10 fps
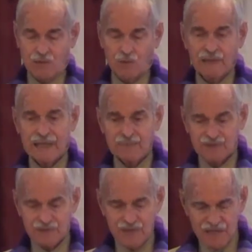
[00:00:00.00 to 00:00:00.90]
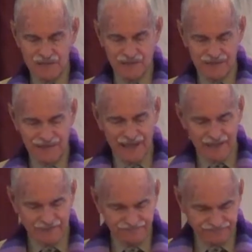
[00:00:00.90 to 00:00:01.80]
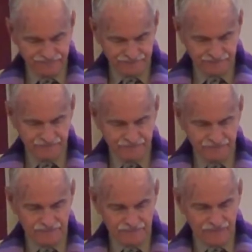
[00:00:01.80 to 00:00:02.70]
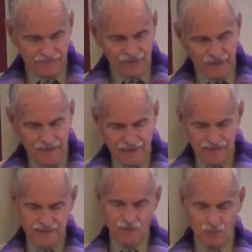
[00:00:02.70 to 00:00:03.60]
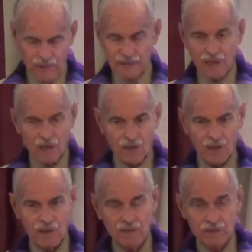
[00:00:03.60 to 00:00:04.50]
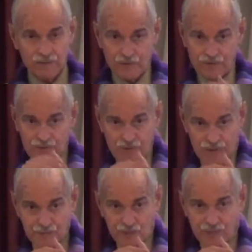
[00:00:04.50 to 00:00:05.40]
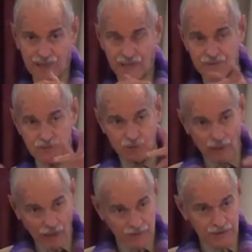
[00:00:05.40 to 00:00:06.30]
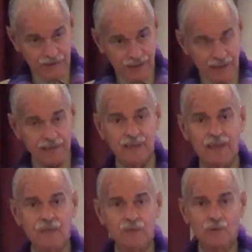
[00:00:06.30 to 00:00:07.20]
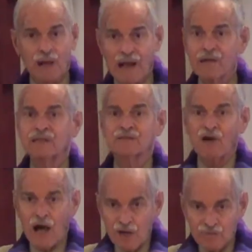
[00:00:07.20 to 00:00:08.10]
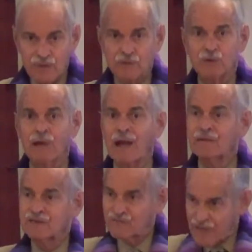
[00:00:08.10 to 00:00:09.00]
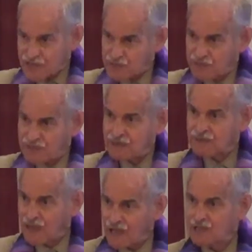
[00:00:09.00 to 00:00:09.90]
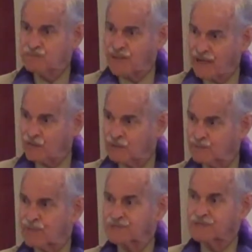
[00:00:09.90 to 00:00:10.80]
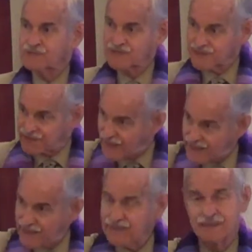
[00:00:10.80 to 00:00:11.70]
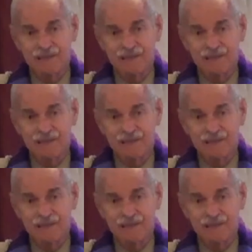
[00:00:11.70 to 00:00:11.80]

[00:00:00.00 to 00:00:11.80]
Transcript: What I'm suggesting today is that we are, through this scripture passage, through our understanding, through our involvement, through our investment in God's power and presence today